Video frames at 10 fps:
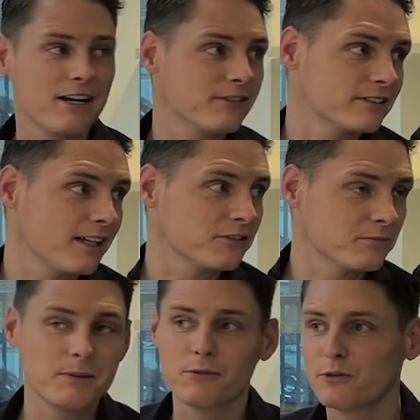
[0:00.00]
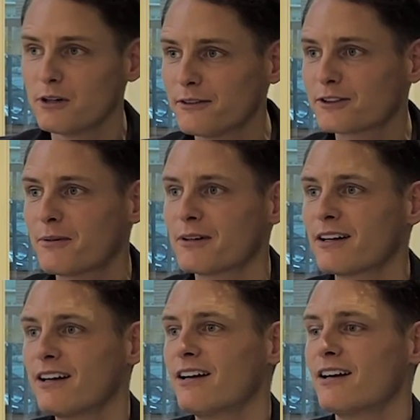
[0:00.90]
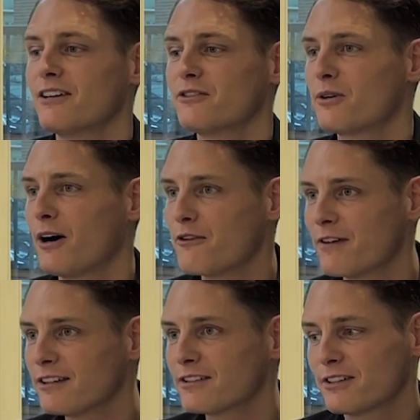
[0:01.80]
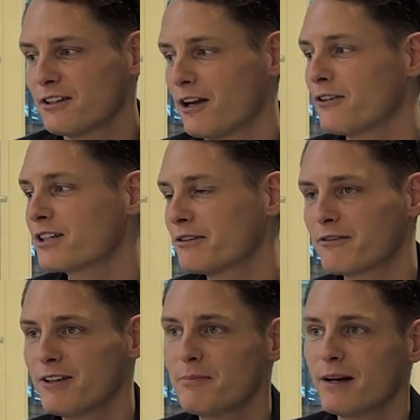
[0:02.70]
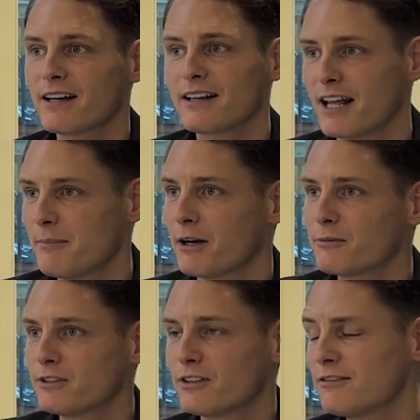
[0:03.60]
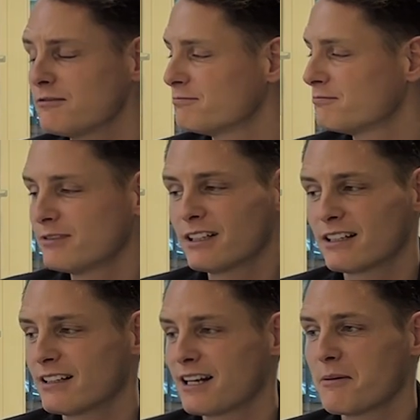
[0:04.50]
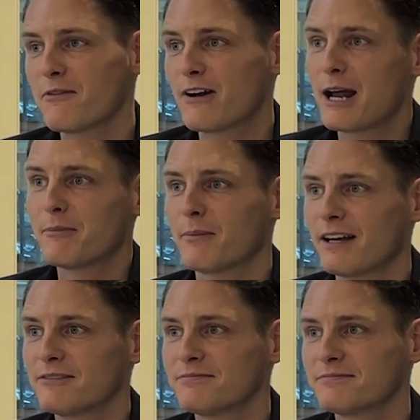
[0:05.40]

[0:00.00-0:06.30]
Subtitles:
have 1,000 people who loves coming to our events, and loves giving feedback and help out with stuff, then I'm a very happy man.